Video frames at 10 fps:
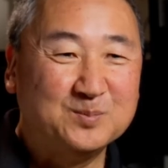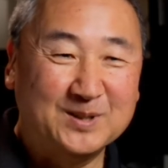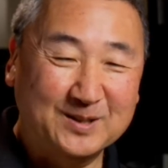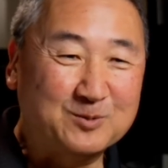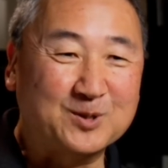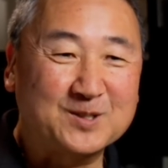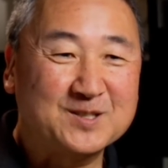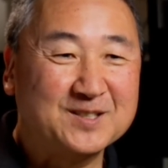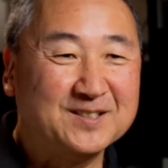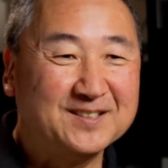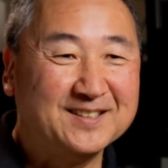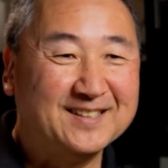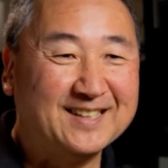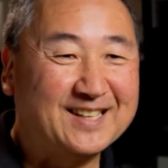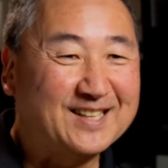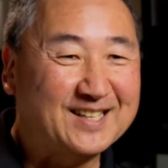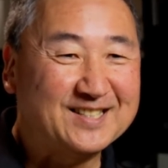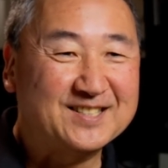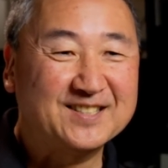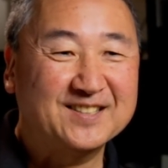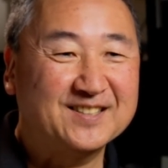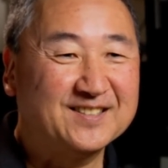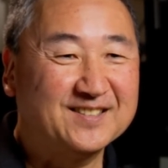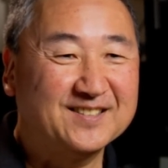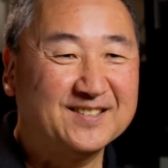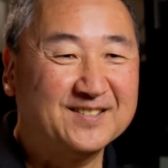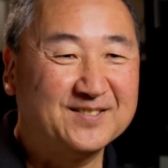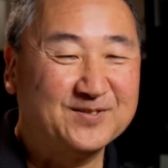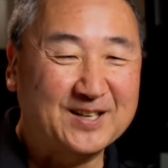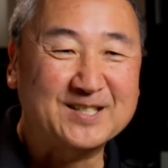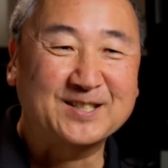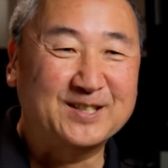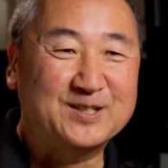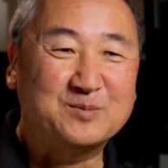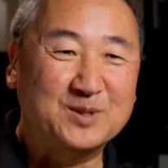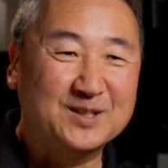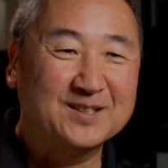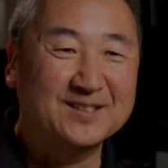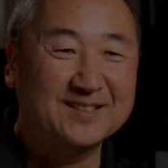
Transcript: but it works. And I think that's fascinating to me.